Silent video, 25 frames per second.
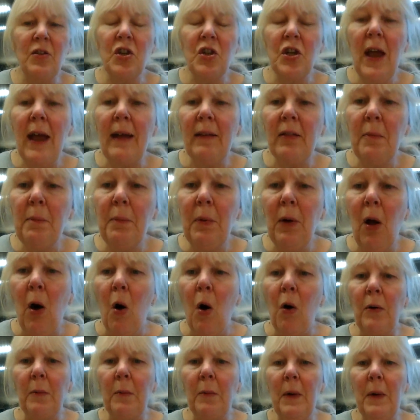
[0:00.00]
check the
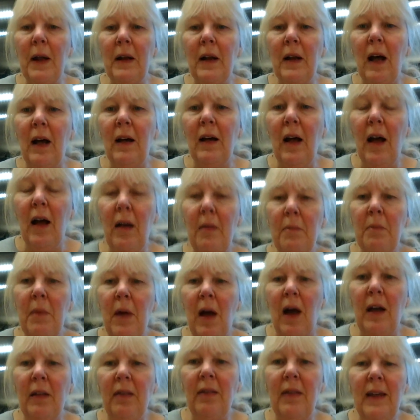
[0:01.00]
blog, but
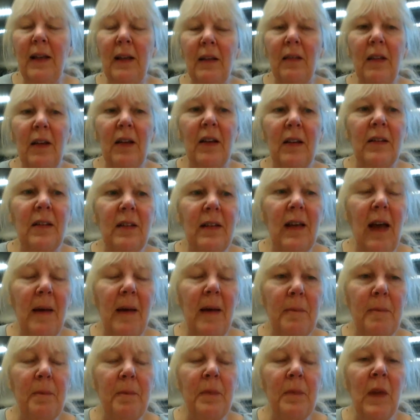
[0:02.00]
I think that
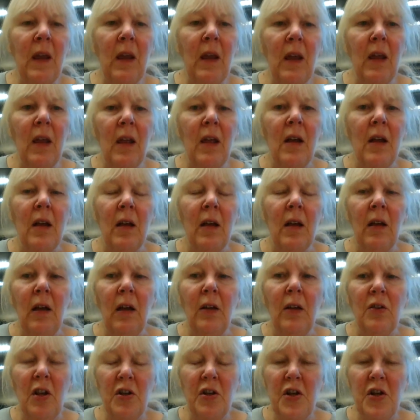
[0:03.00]

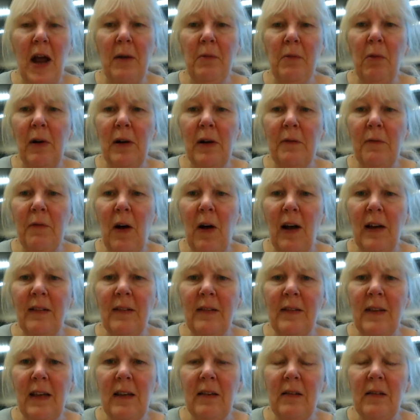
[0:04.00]
the general
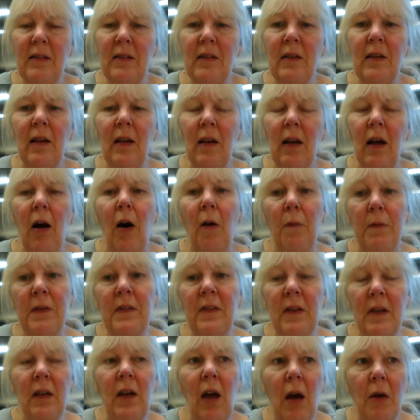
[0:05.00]
advice is
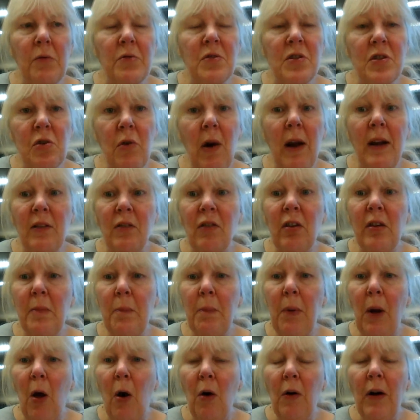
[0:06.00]
obviously go straight to the
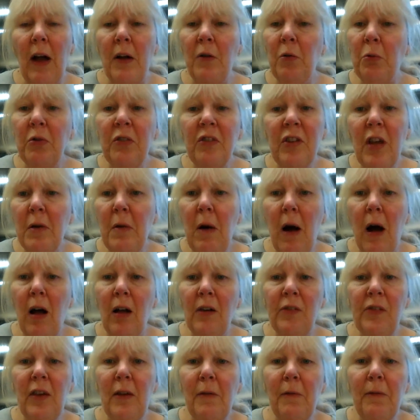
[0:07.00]
blog and also
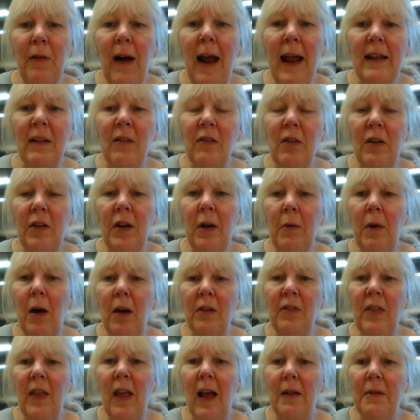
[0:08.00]
ask your friends,
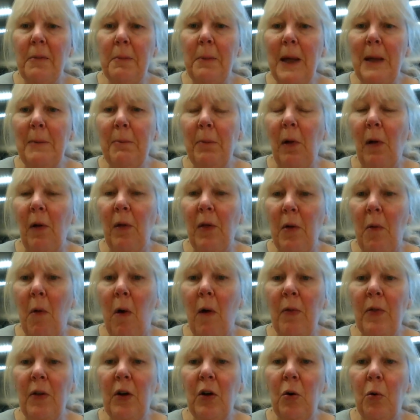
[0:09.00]
ask the other people that are
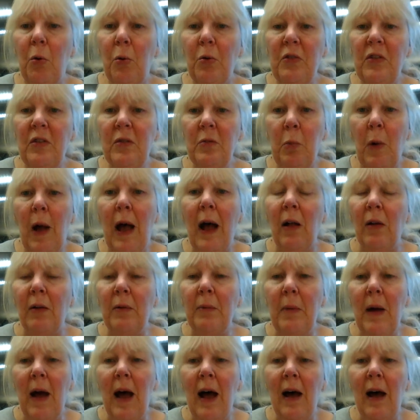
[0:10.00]
on the course as well.